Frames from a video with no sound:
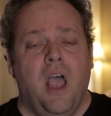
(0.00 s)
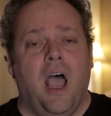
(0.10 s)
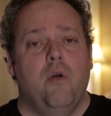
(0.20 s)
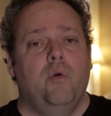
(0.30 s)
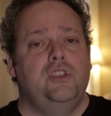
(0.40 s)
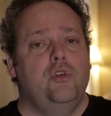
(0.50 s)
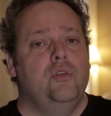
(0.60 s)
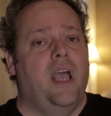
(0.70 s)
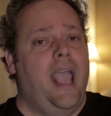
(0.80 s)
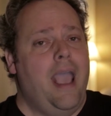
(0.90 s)
I wish
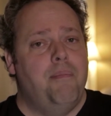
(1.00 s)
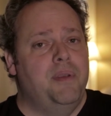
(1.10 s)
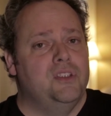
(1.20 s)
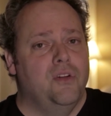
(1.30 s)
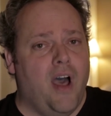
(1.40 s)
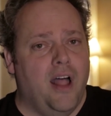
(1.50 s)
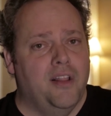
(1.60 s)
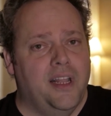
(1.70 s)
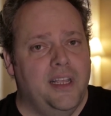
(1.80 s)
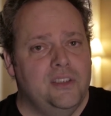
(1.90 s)
you the happiest of
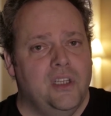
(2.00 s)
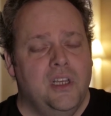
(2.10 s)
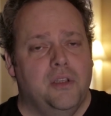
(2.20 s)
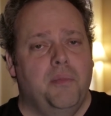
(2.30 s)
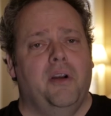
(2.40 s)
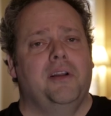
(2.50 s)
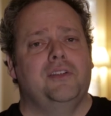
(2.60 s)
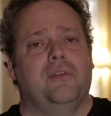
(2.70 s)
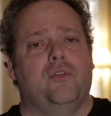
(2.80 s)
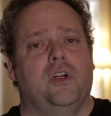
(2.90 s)
holidays, the
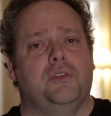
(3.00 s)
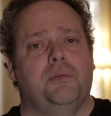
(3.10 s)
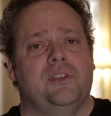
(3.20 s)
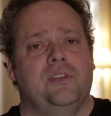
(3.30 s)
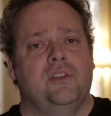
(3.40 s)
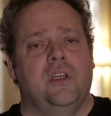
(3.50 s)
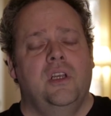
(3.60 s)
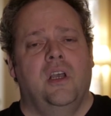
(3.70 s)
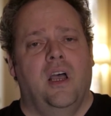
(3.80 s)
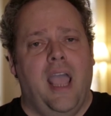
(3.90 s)
merriest of Christmases,
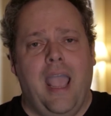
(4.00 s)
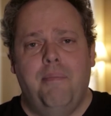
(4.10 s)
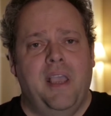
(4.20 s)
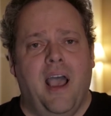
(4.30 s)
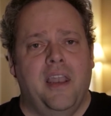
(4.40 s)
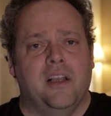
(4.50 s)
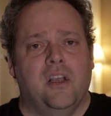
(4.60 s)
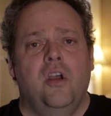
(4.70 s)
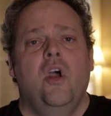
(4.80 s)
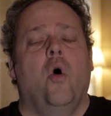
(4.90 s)
a happy
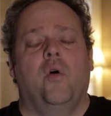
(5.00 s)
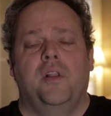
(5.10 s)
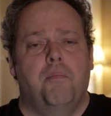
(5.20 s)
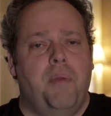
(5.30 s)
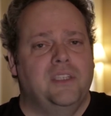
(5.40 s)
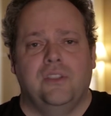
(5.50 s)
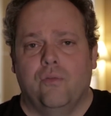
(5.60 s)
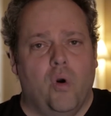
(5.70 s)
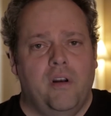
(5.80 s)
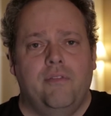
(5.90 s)
Hanukkah, or the best
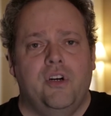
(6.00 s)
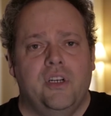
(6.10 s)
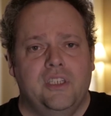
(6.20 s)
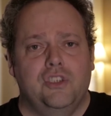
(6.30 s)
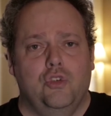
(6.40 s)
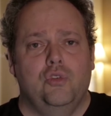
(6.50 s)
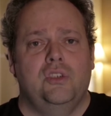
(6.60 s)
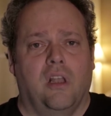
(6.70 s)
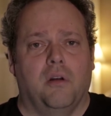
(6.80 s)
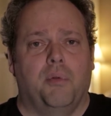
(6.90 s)
of whatever it is you
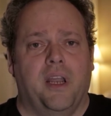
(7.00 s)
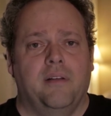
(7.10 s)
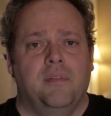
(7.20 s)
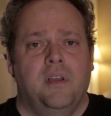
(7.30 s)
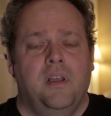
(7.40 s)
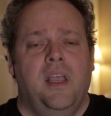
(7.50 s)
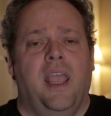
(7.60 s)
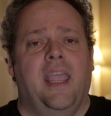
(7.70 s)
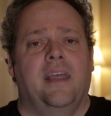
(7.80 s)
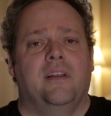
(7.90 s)
celebrate.
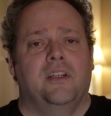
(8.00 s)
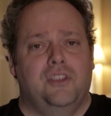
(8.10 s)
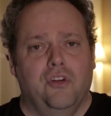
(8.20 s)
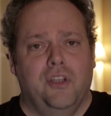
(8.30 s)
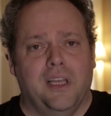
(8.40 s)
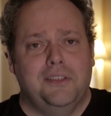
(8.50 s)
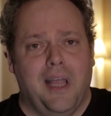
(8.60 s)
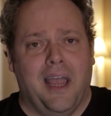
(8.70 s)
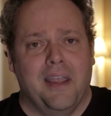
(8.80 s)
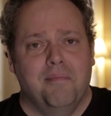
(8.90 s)
And until next
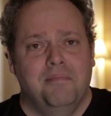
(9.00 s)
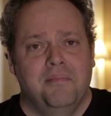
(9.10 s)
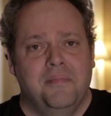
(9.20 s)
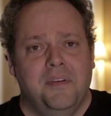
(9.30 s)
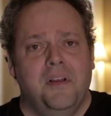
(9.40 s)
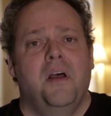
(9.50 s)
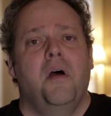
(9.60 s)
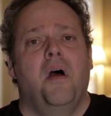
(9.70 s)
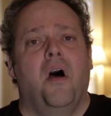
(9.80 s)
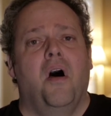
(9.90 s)
time,
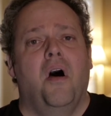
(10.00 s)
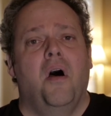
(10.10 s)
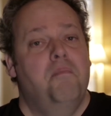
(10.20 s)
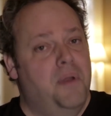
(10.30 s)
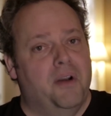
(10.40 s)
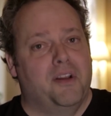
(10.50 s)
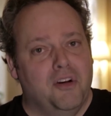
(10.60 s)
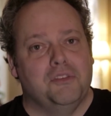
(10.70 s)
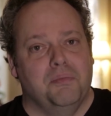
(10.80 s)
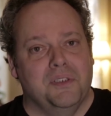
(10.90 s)
Merry
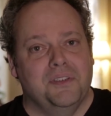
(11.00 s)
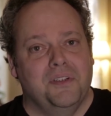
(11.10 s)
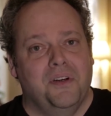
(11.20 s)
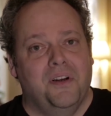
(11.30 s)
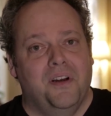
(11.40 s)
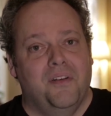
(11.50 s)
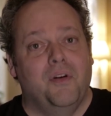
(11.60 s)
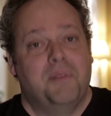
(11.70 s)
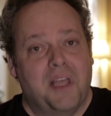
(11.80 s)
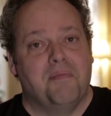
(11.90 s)
Christmas
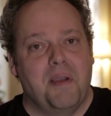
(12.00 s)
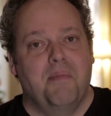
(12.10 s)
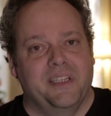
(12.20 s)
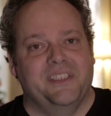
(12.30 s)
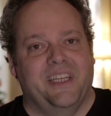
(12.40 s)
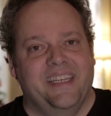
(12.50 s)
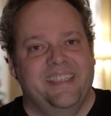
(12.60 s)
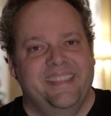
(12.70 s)
from Death by Bunjie.